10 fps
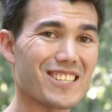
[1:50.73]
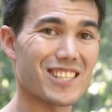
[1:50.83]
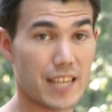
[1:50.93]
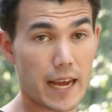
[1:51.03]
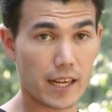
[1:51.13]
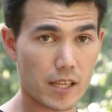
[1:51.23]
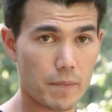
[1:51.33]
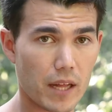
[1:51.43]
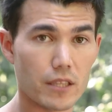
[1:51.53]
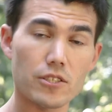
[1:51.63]
statically
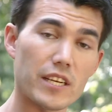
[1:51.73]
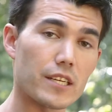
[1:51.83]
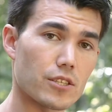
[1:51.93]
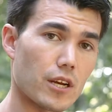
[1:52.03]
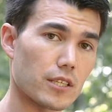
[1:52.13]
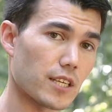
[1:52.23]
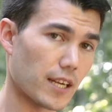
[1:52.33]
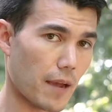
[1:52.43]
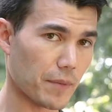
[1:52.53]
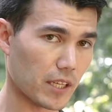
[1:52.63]
balanced, it is not
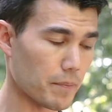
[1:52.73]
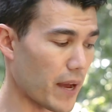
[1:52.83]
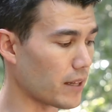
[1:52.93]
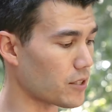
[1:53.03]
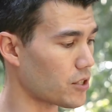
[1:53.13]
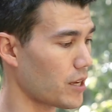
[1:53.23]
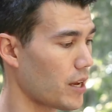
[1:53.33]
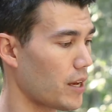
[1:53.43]
dynamically balanced.